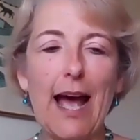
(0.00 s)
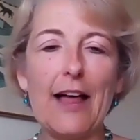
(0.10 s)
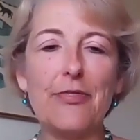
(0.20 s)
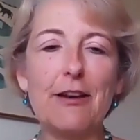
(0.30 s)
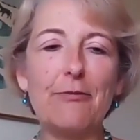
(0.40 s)

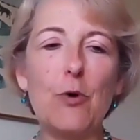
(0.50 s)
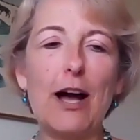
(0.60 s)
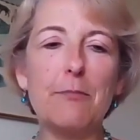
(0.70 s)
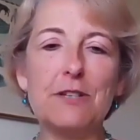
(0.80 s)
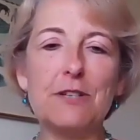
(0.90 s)
And therefore,
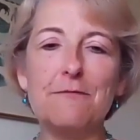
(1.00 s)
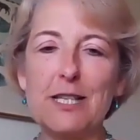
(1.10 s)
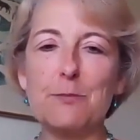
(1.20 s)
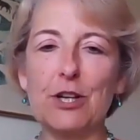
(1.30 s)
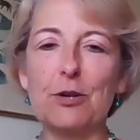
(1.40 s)
how much
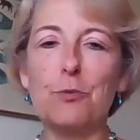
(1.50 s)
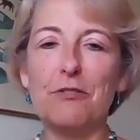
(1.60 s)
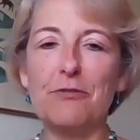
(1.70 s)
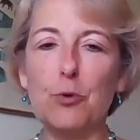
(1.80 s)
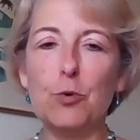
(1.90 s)
investment can we
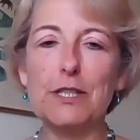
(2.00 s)
afford?